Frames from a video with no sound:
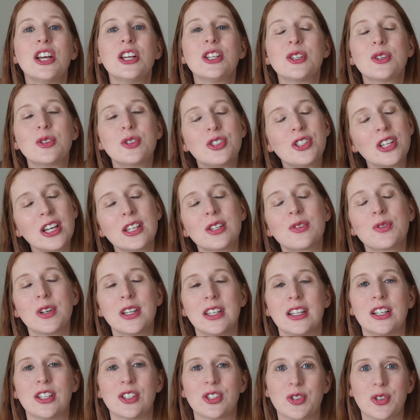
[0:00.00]
So just
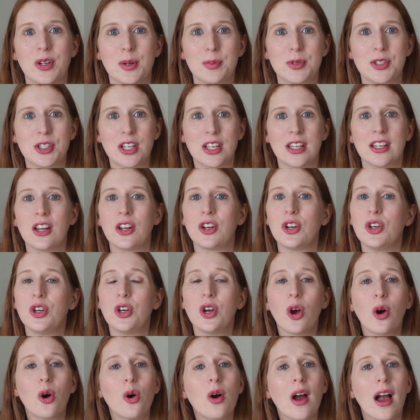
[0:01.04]
read the description,
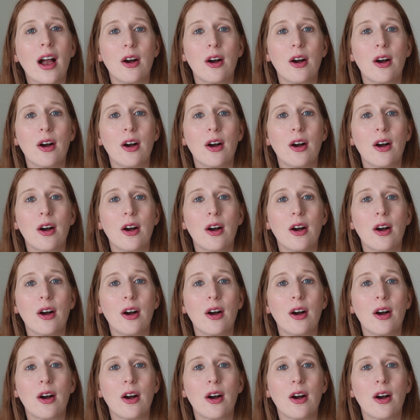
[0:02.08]
know